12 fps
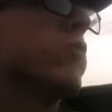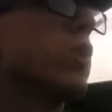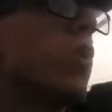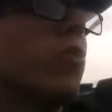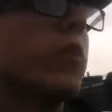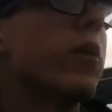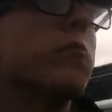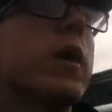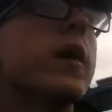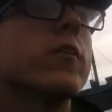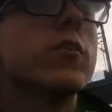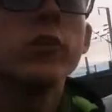recording,
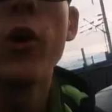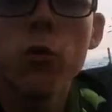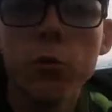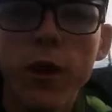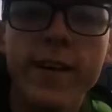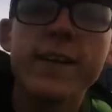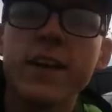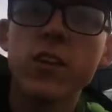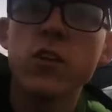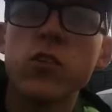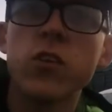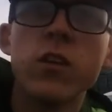but nope, I
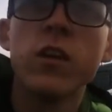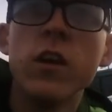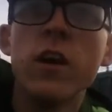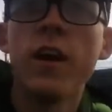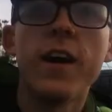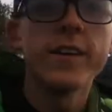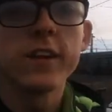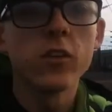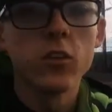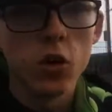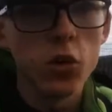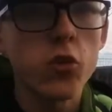didn't. I
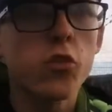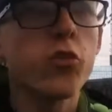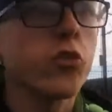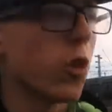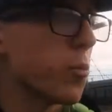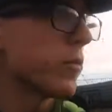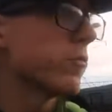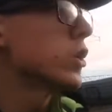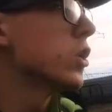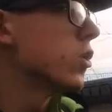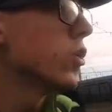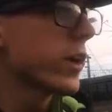did not stop
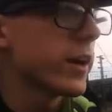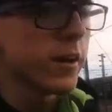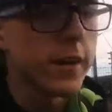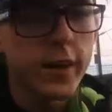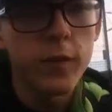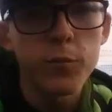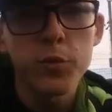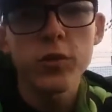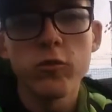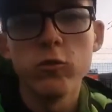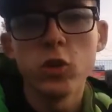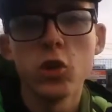recording. I kept
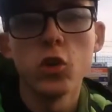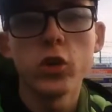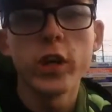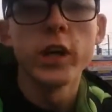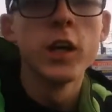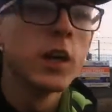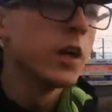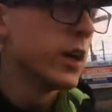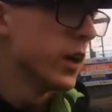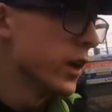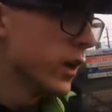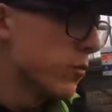recording,
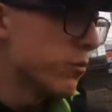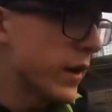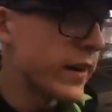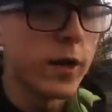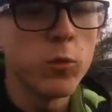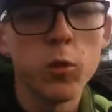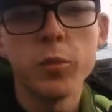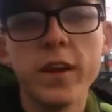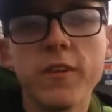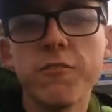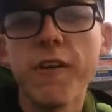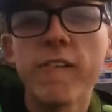but it will
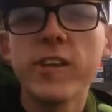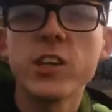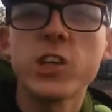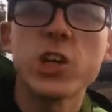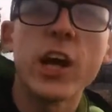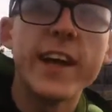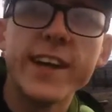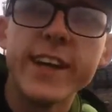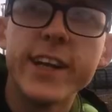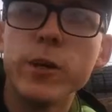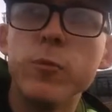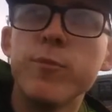be a very
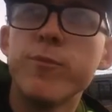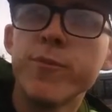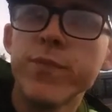shaky